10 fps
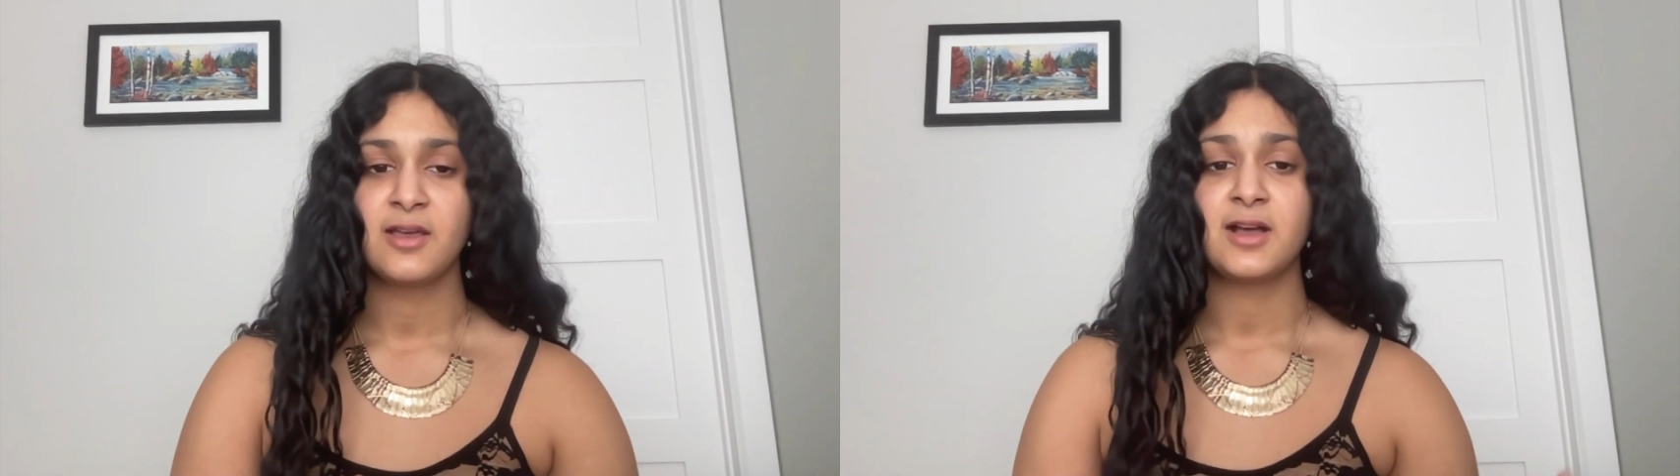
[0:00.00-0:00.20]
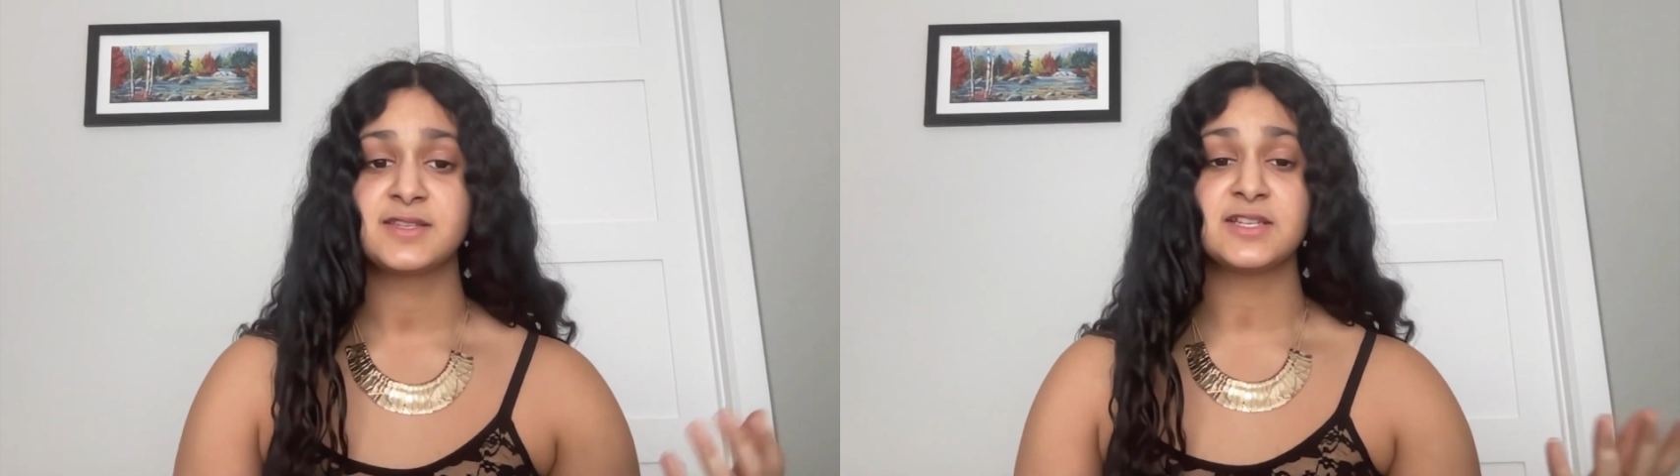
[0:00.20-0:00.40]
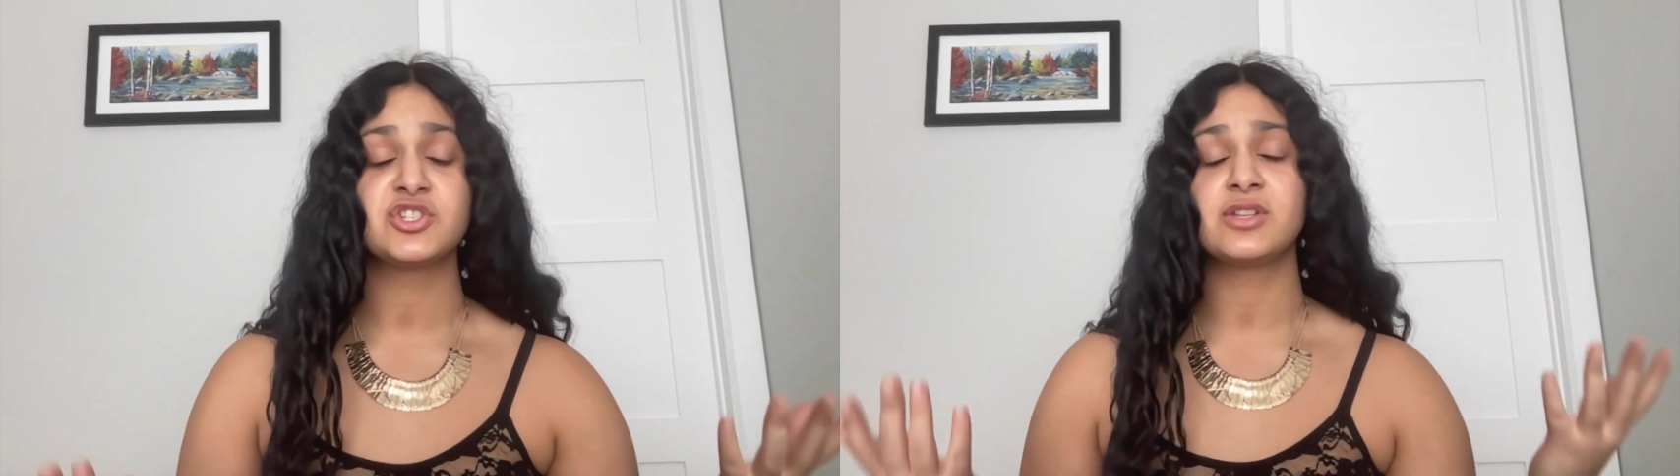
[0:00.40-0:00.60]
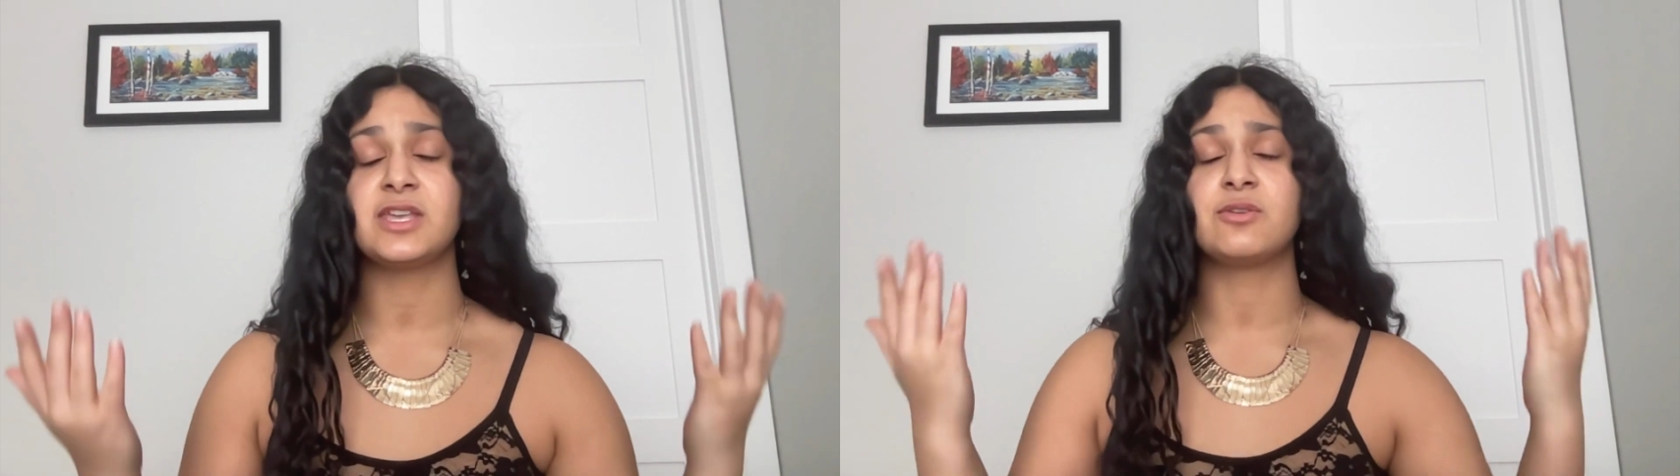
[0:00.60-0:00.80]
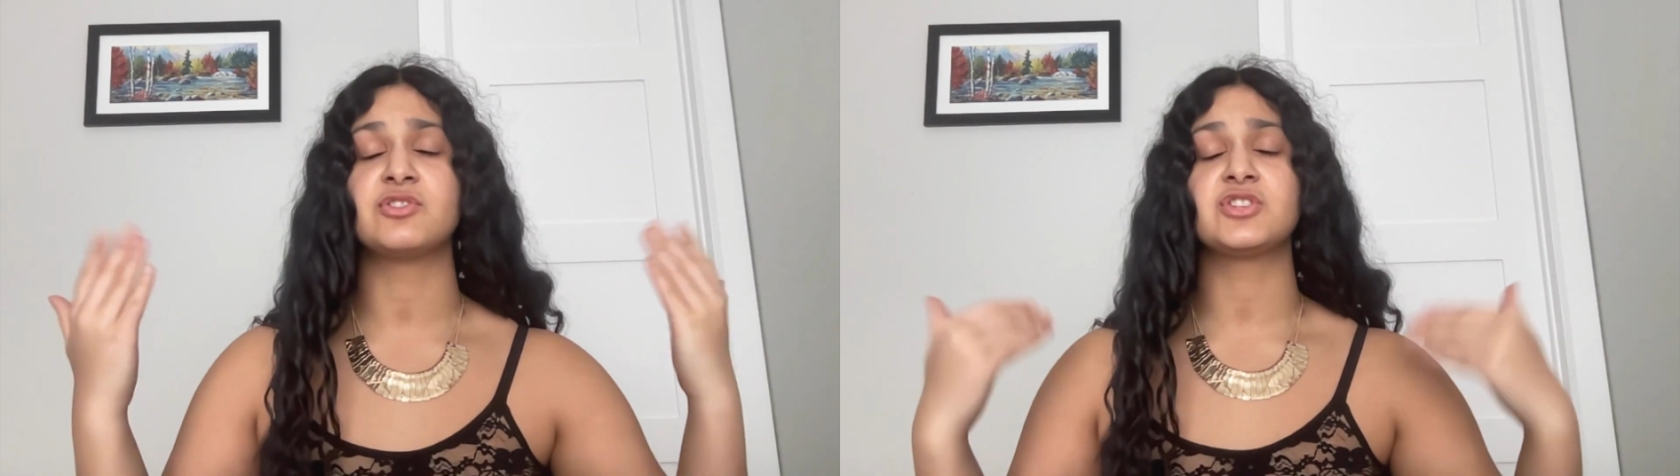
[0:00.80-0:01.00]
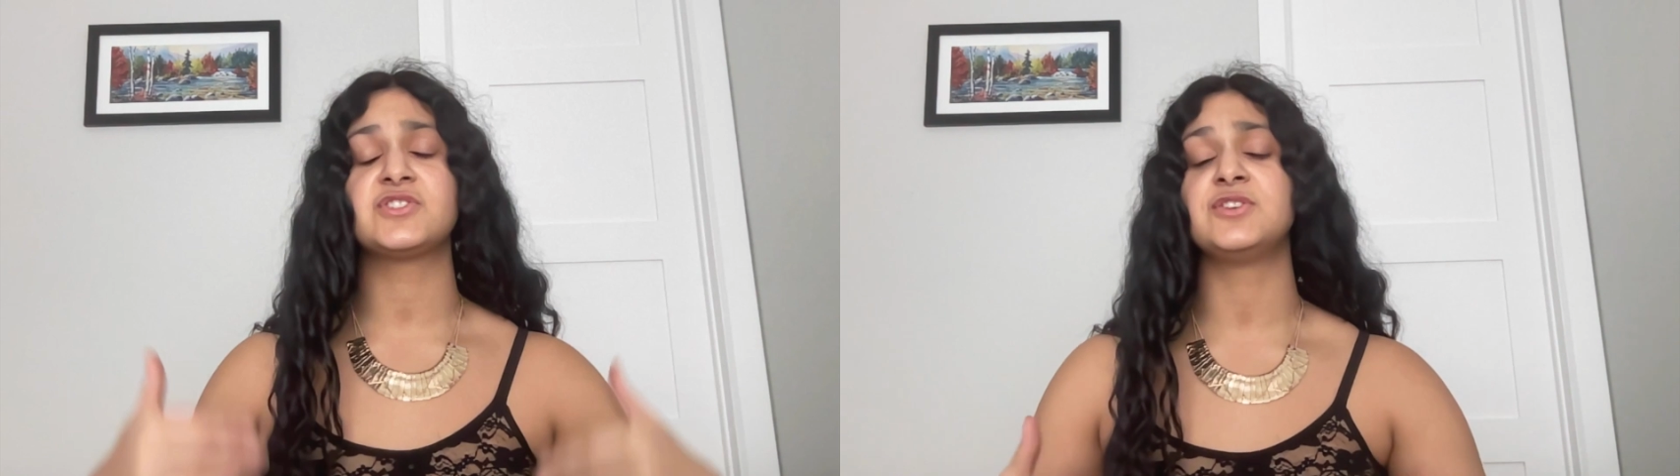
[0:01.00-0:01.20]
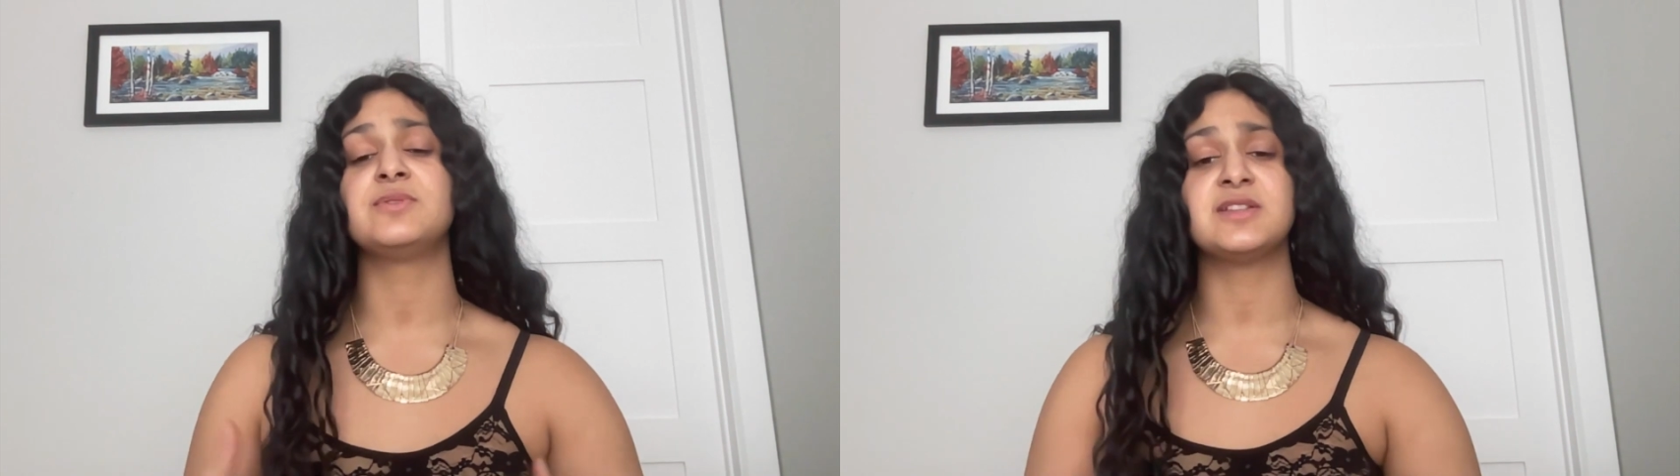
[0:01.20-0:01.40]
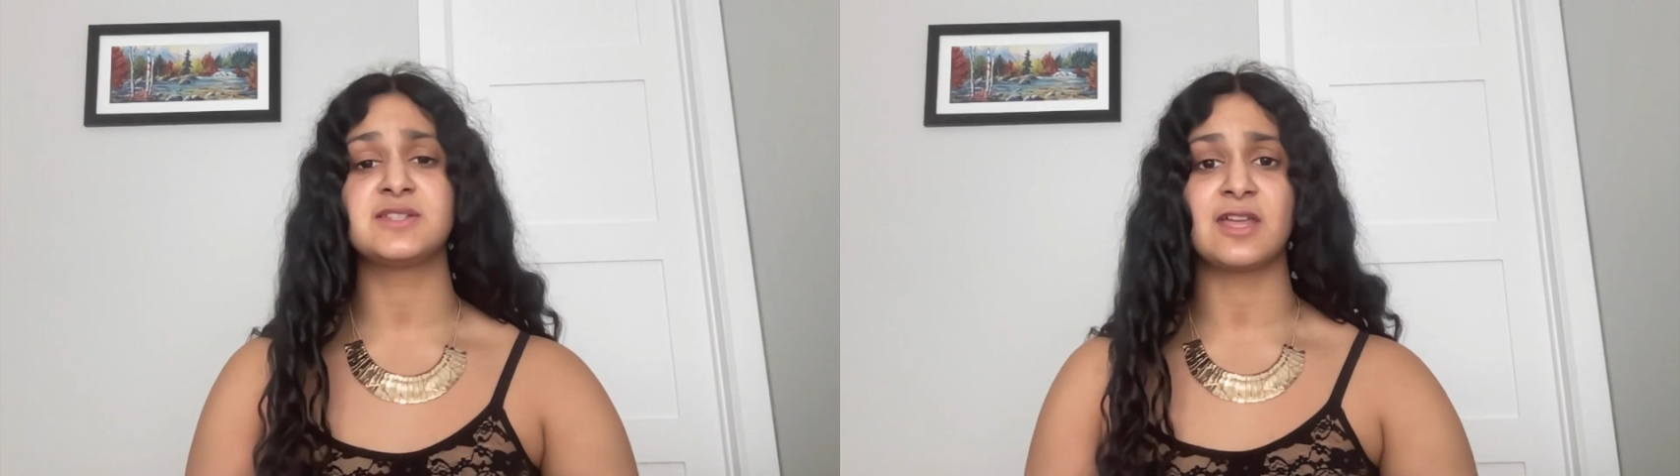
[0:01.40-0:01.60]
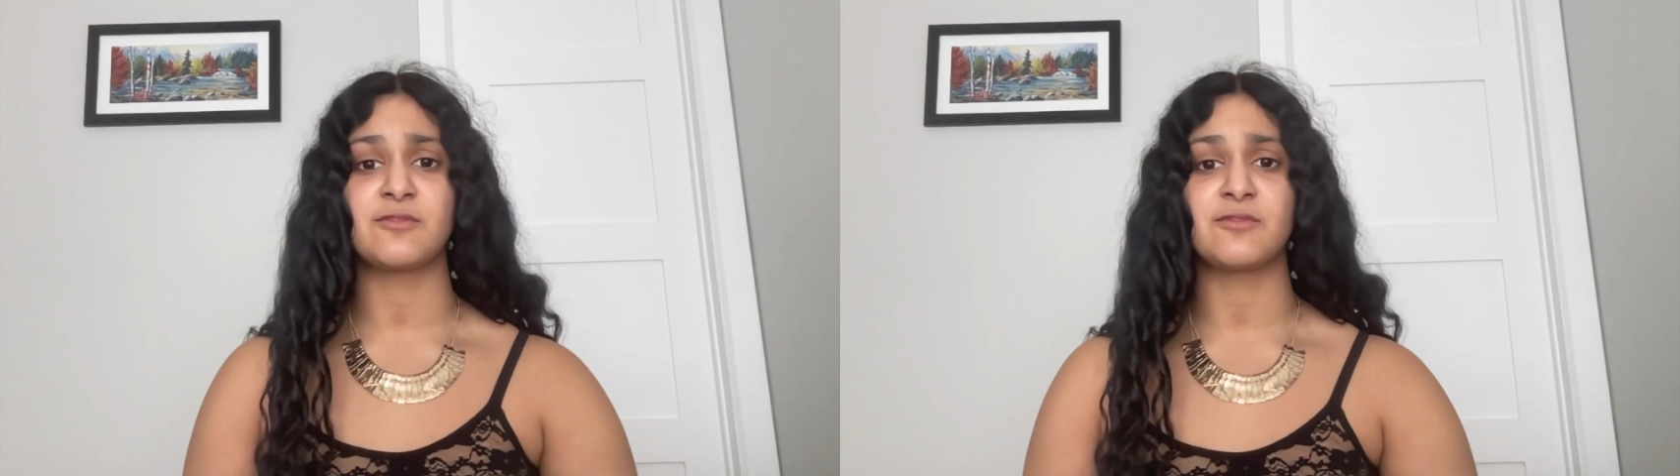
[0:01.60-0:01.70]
Essentially, you can just tune into that